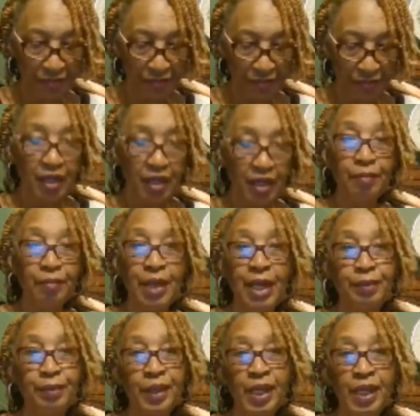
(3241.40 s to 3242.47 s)
Might be
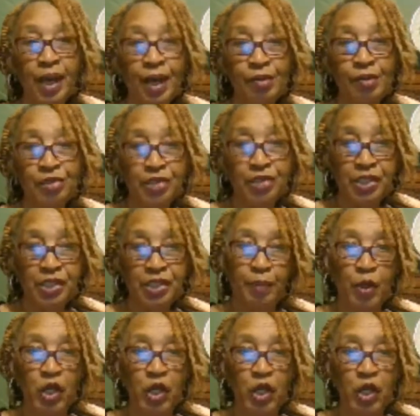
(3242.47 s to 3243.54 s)
called
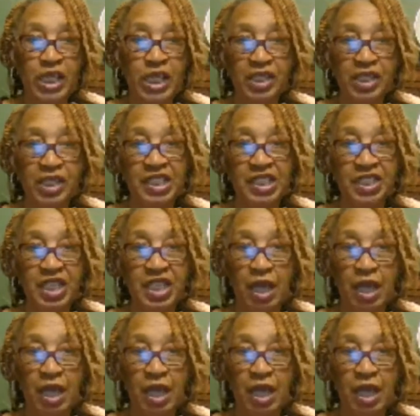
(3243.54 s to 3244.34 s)
stubbornness these days.